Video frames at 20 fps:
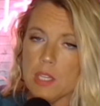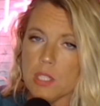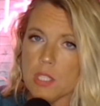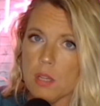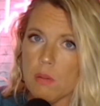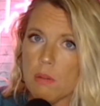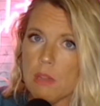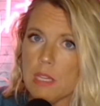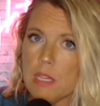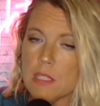
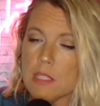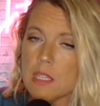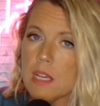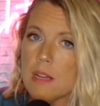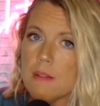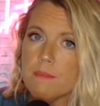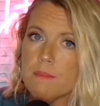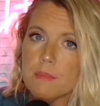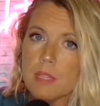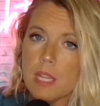So he's
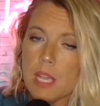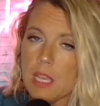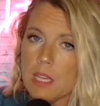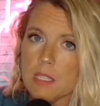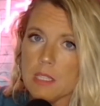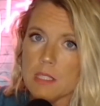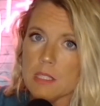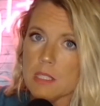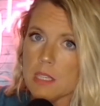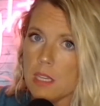
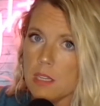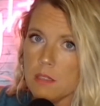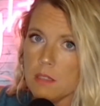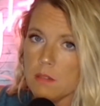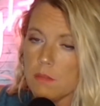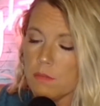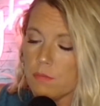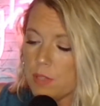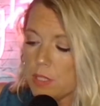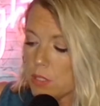hands
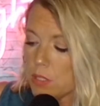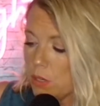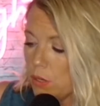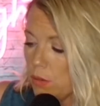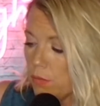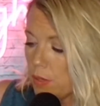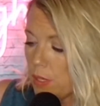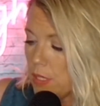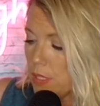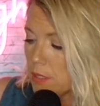and fist
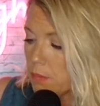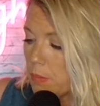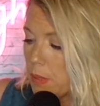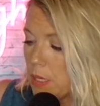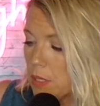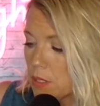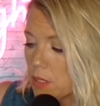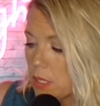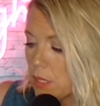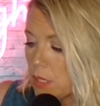over his
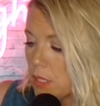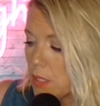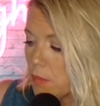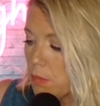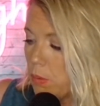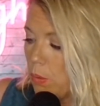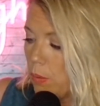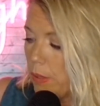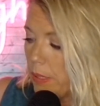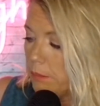peers at this
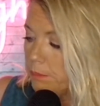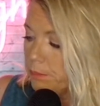point.